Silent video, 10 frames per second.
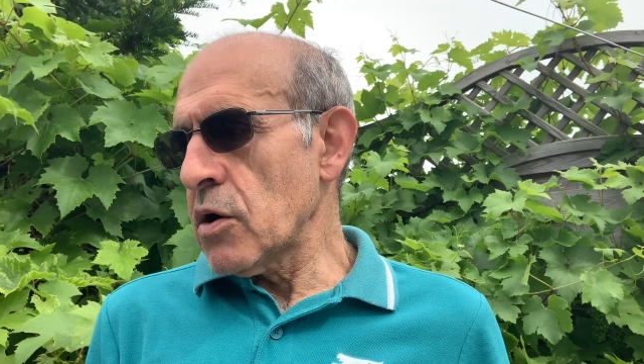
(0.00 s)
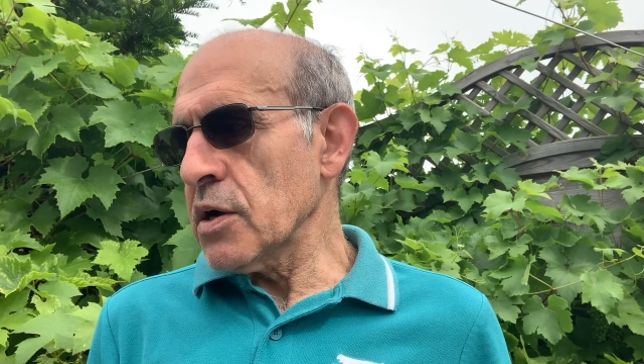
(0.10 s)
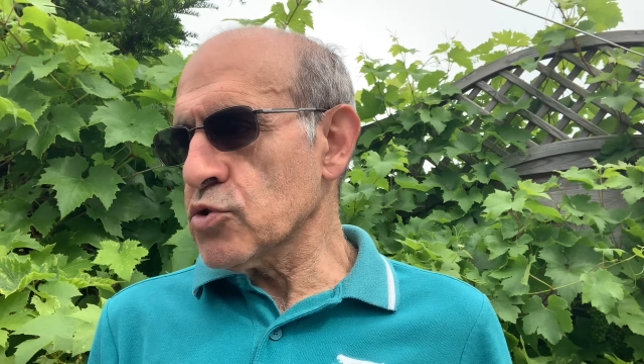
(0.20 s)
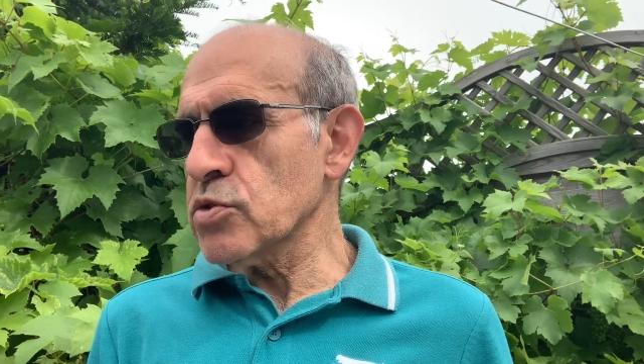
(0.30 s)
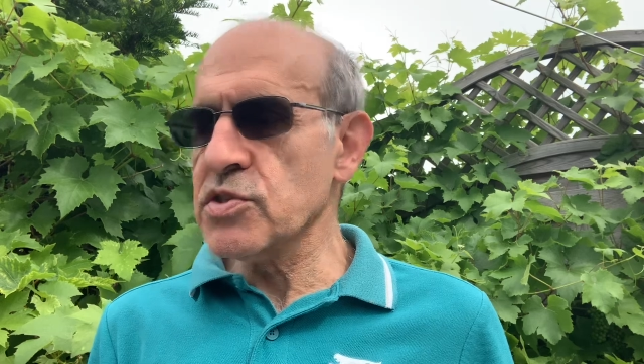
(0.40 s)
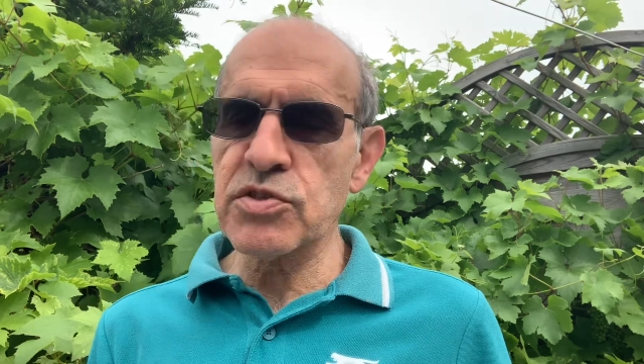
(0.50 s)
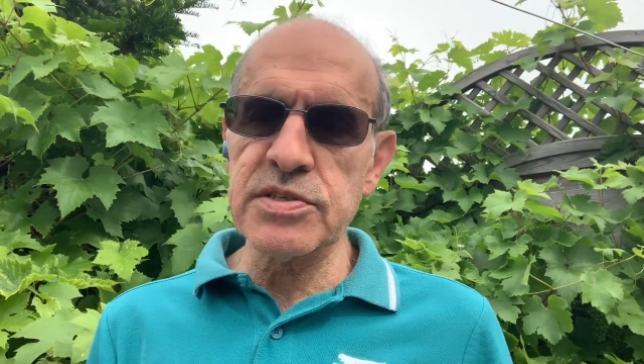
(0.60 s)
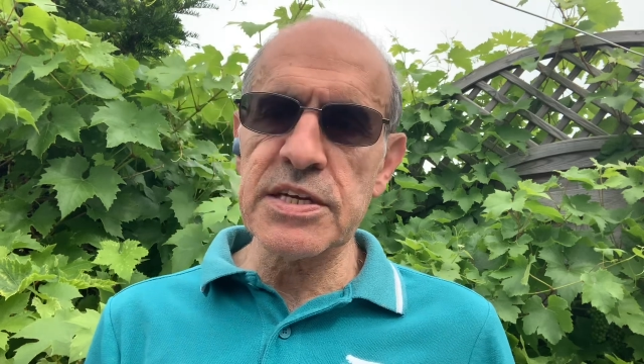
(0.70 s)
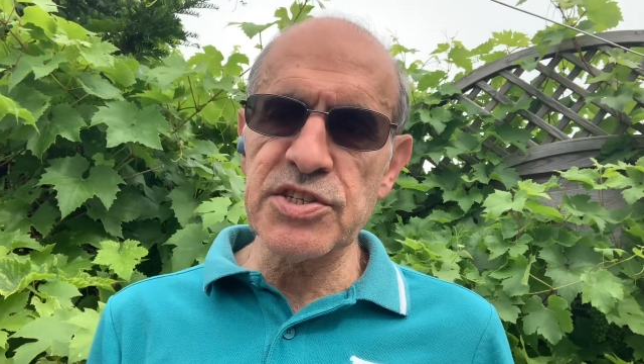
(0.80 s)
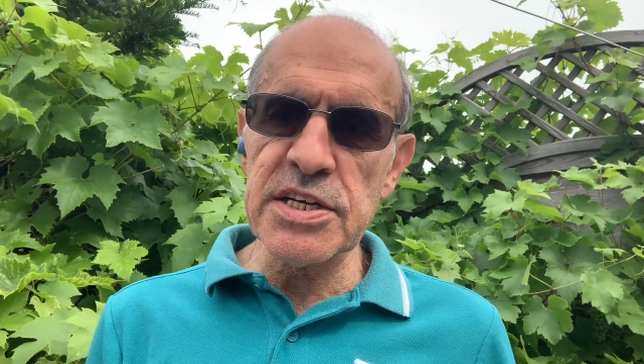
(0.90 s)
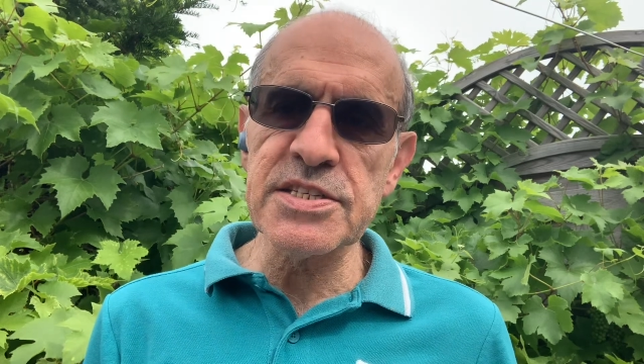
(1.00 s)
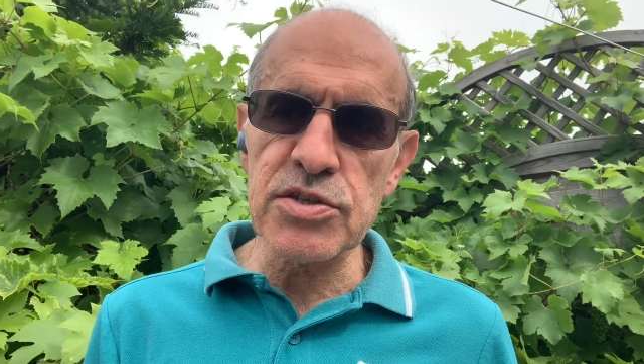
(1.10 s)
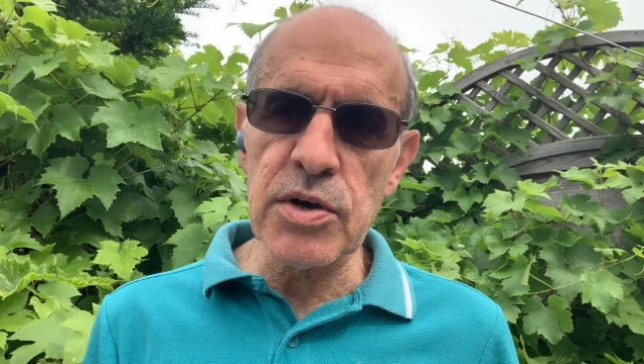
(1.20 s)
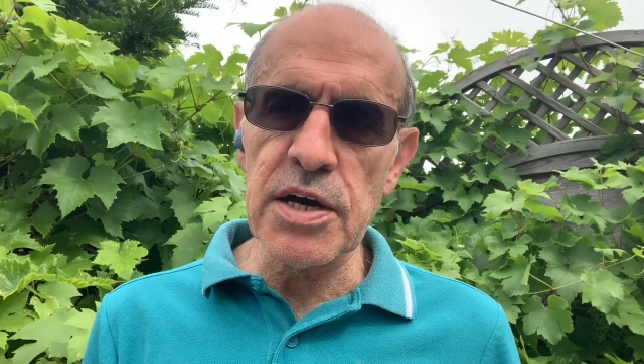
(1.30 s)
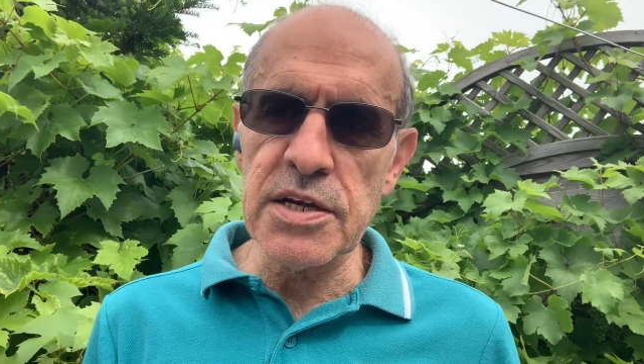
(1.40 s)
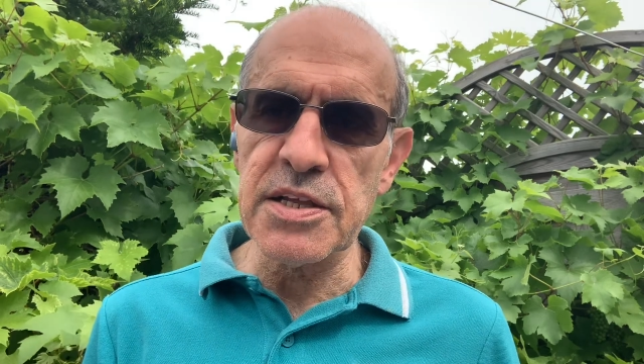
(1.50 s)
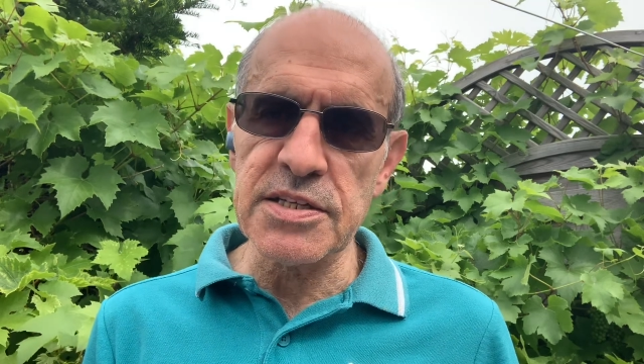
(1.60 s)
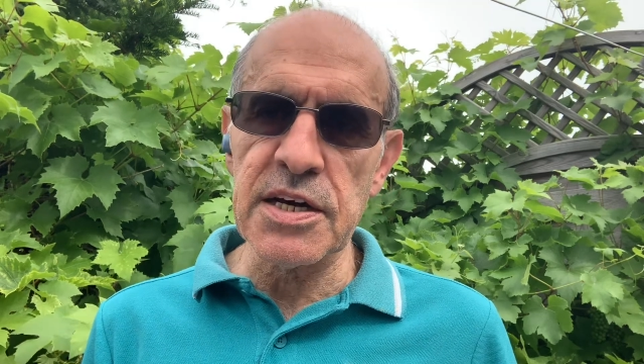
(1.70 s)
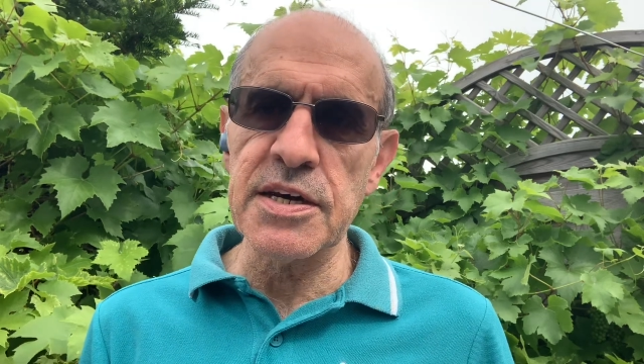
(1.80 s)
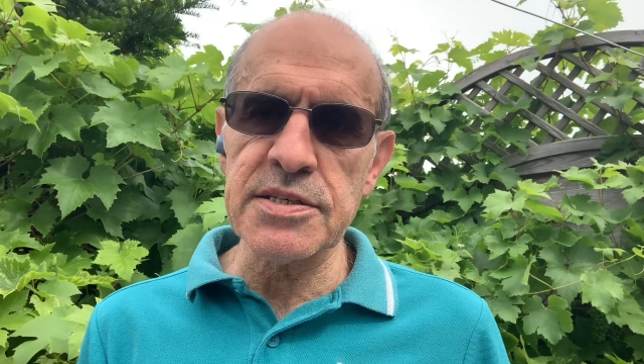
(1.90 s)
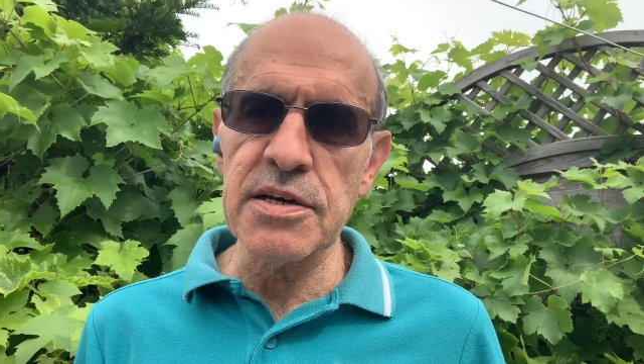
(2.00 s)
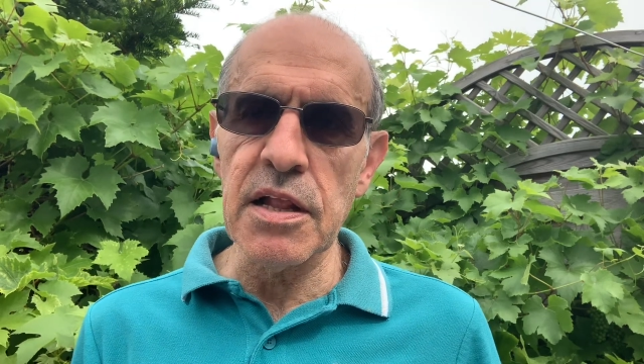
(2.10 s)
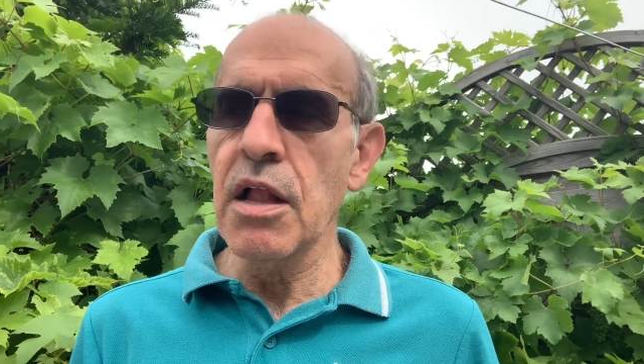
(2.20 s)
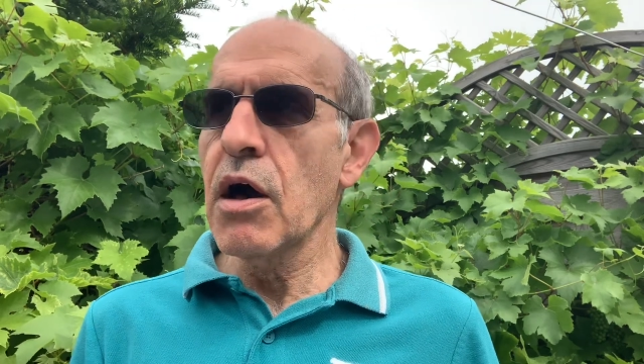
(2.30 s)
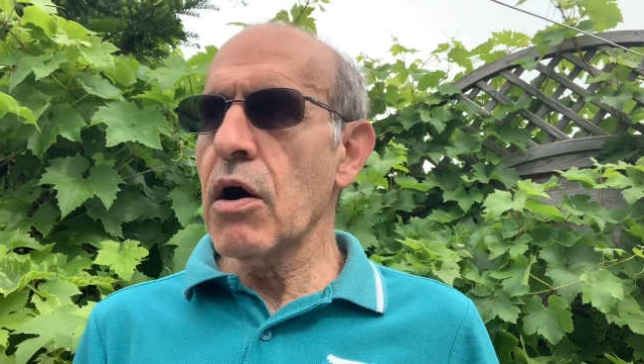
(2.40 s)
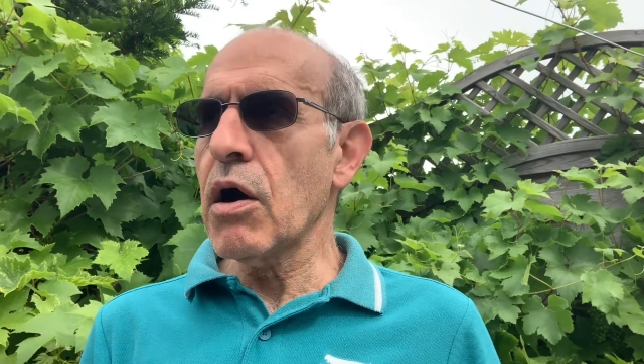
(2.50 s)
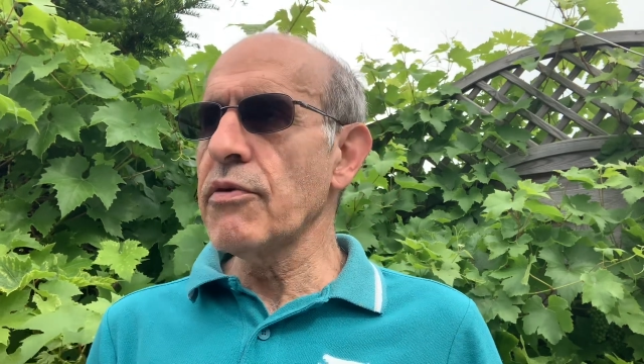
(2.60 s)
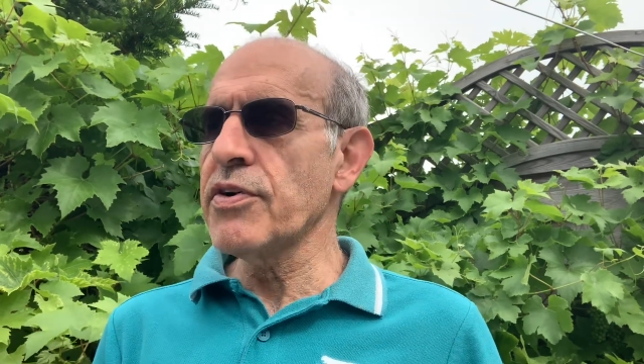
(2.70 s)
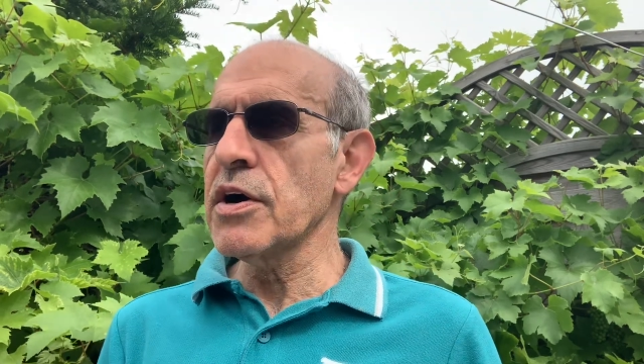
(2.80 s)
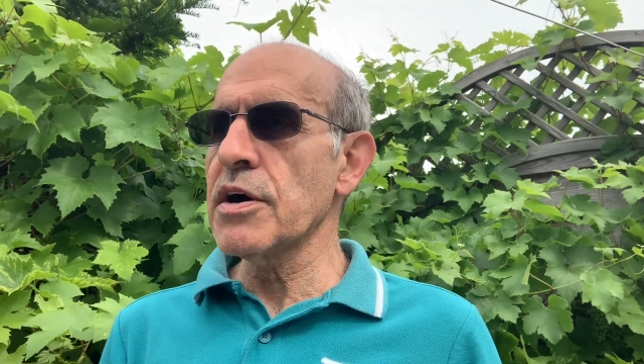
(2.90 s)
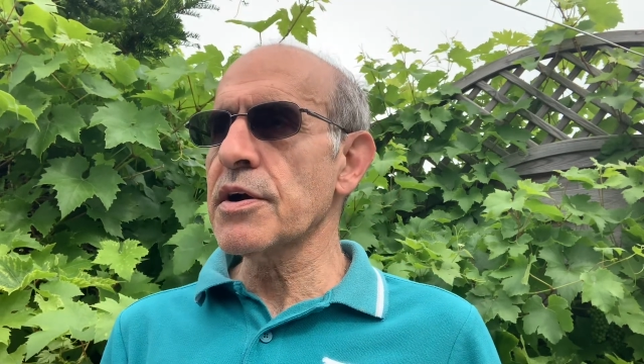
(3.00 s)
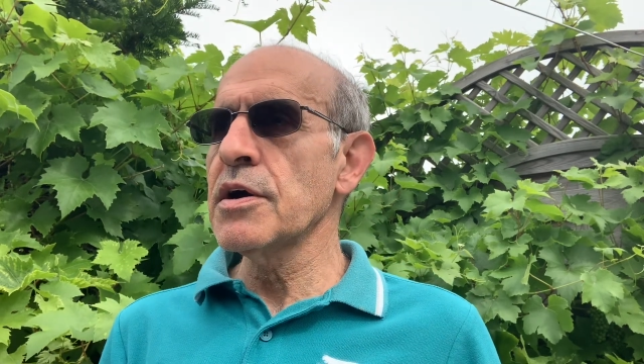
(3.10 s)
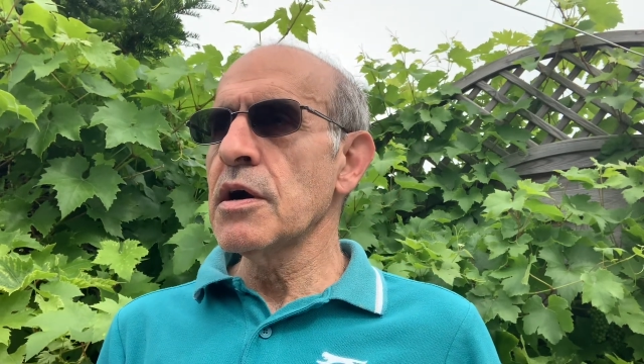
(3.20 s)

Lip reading: to suggest to her the title of her